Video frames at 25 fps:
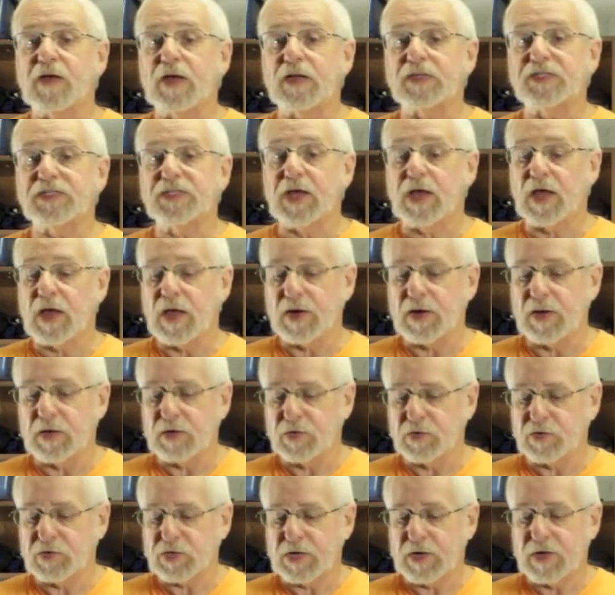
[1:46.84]
outside, I
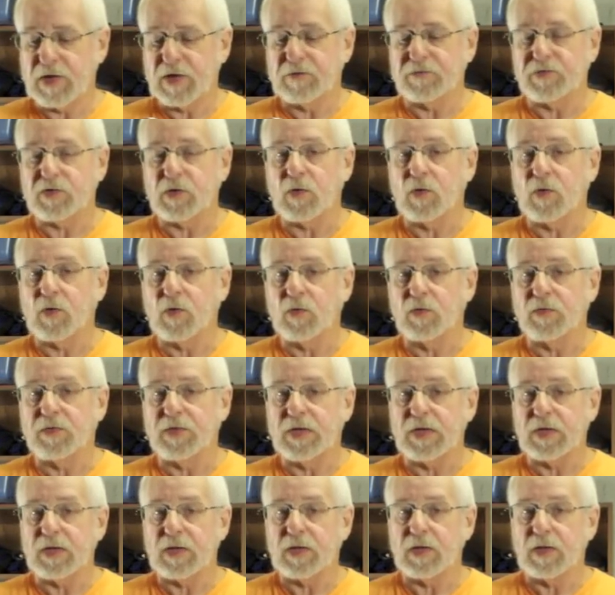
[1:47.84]
usually have to hold
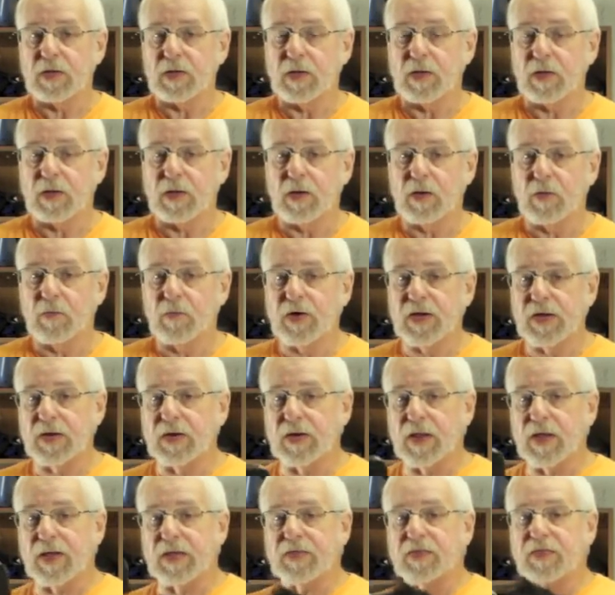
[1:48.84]
the rig
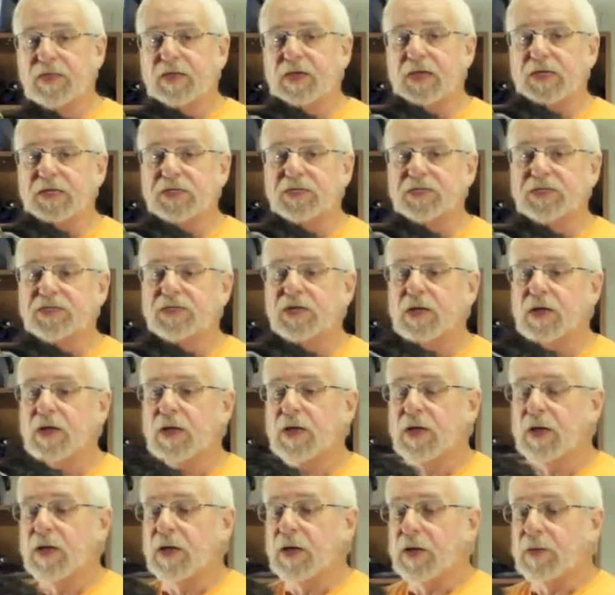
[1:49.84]
like this,
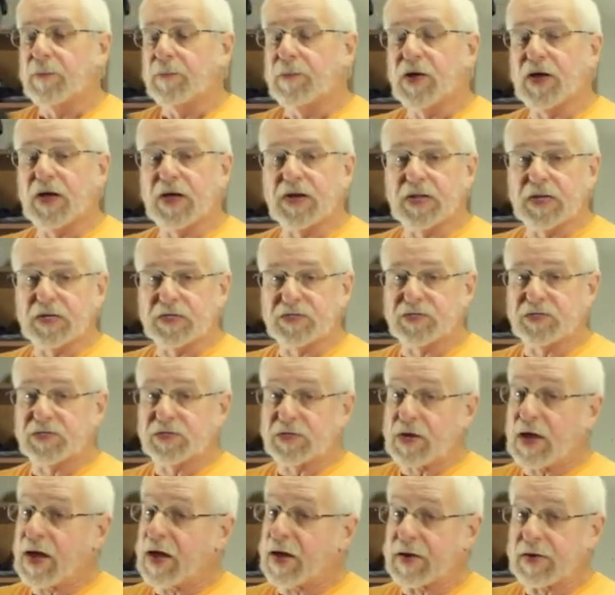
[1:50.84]
but
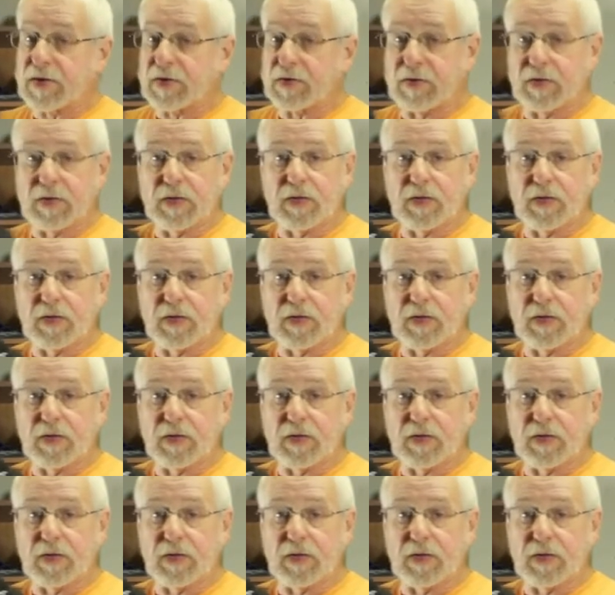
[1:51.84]
it's light.